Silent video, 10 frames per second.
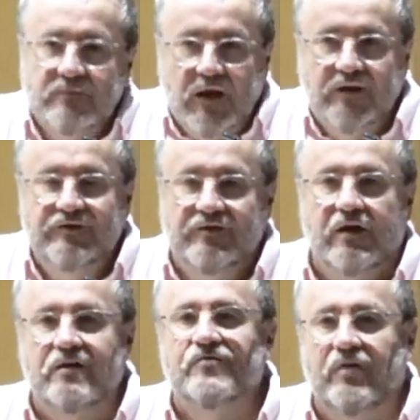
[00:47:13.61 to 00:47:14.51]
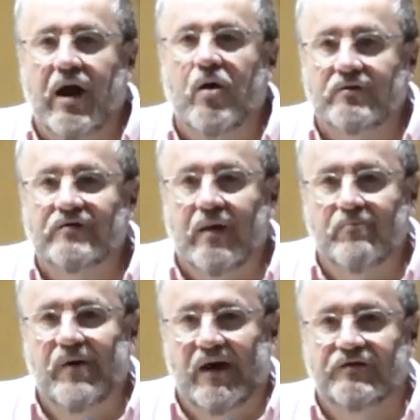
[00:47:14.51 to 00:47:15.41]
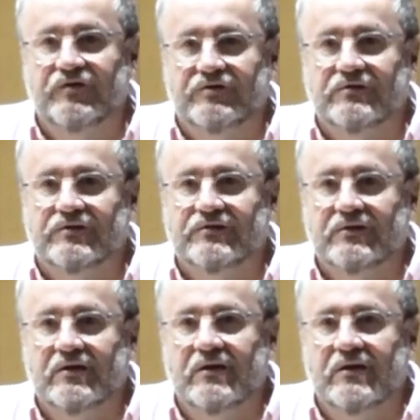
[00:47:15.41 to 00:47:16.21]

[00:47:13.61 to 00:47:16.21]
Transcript: like say, three out of 10 patients.